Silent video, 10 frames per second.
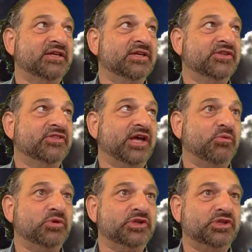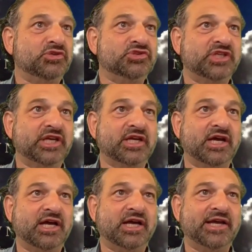that we're using.
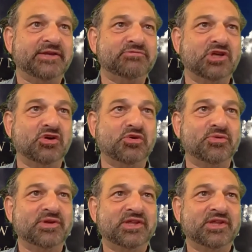I know